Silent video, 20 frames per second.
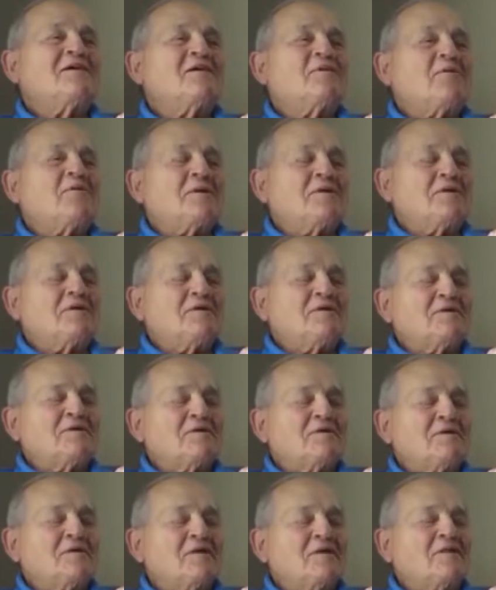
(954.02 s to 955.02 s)
Anyway,
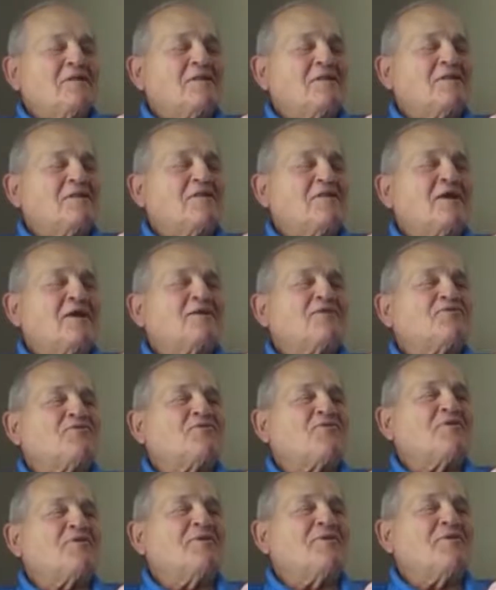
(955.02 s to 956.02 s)
thanks
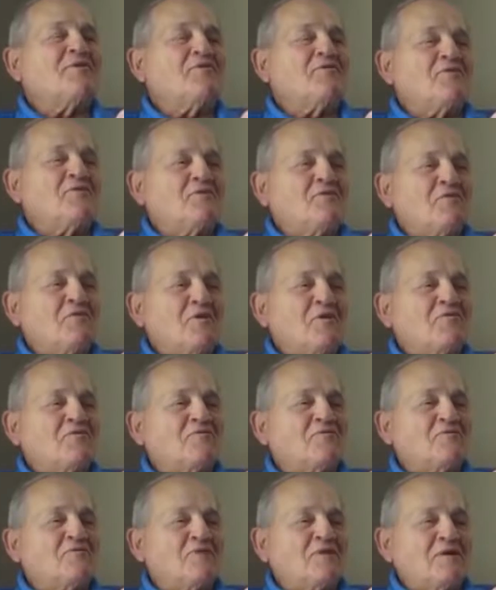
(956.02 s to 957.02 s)
for the interview
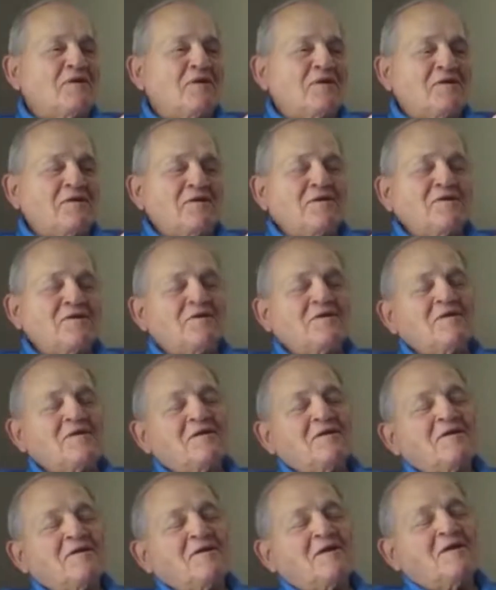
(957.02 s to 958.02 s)
of me.
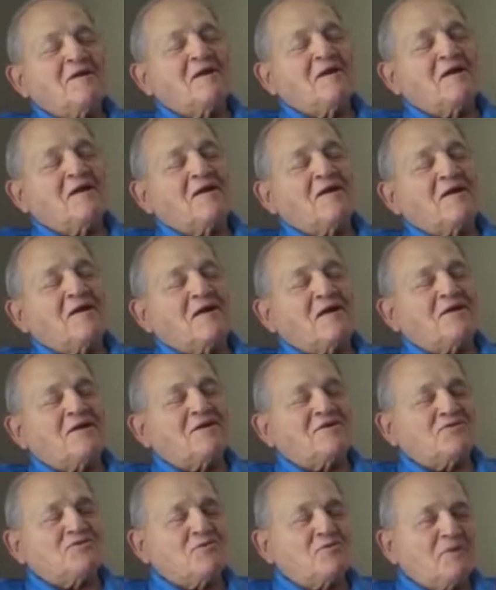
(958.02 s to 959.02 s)

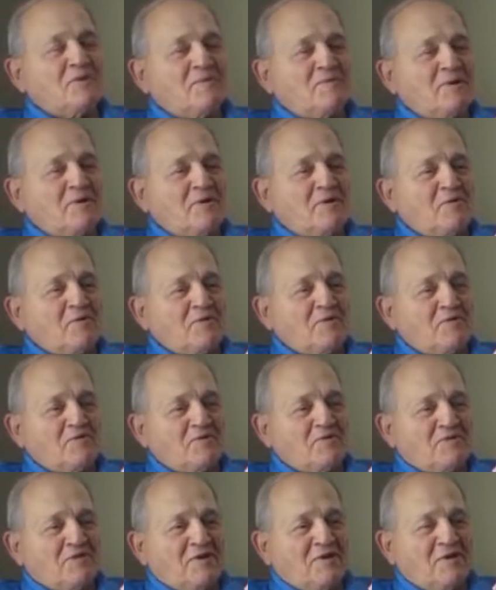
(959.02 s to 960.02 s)
I enjoyed being
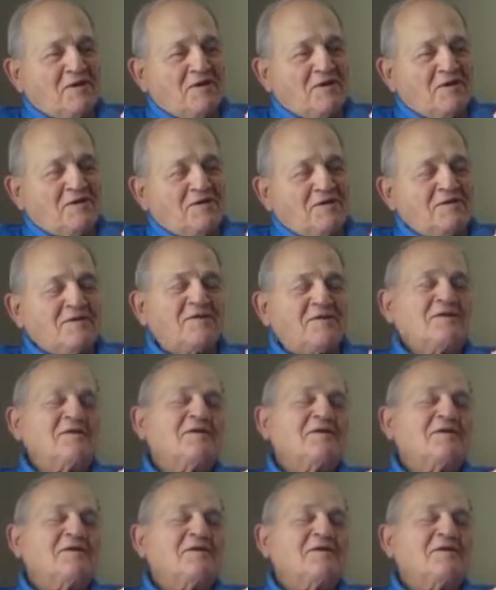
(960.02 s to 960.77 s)
with you today